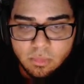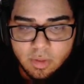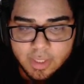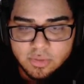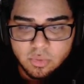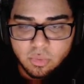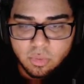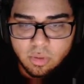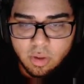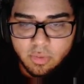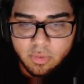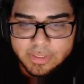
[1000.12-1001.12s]
That's cool.
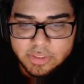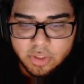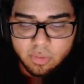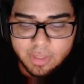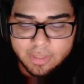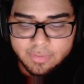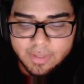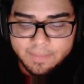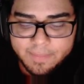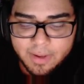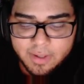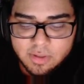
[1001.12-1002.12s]
Although I don't like the
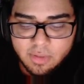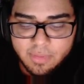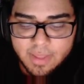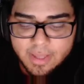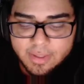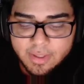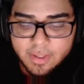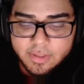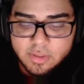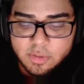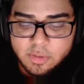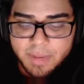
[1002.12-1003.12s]
hitbox on that.
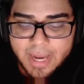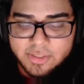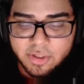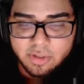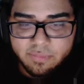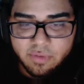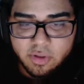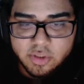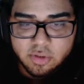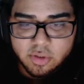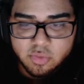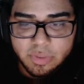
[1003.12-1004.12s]
So his back turn
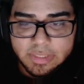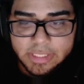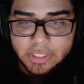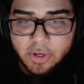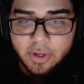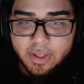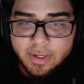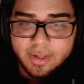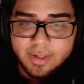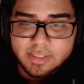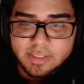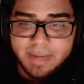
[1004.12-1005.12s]
version looks really good.
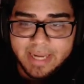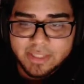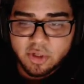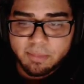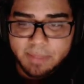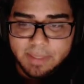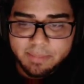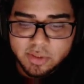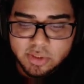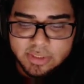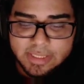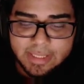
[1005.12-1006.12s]
His back turn B
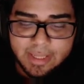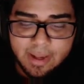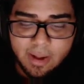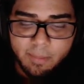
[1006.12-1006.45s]
plus D.